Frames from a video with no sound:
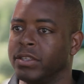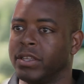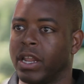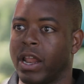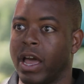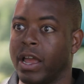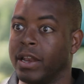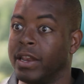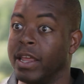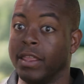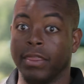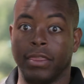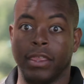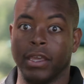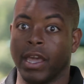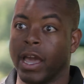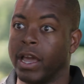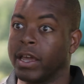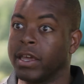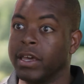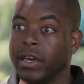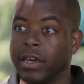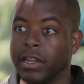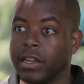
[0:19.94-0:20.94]
that I didn't think
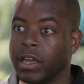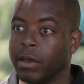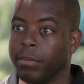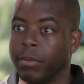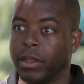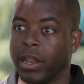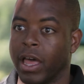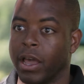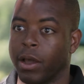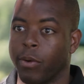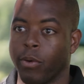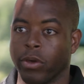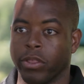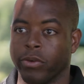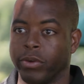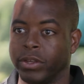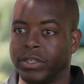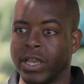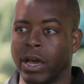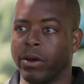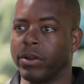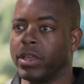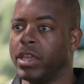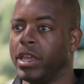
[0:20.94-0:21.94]
I could. I mean, like whether
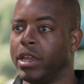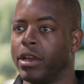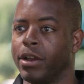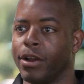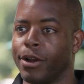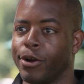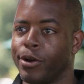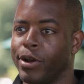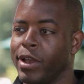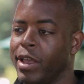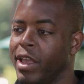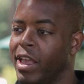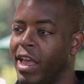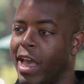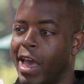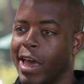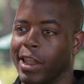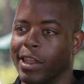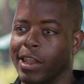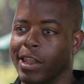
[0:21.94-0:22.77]
it's out here at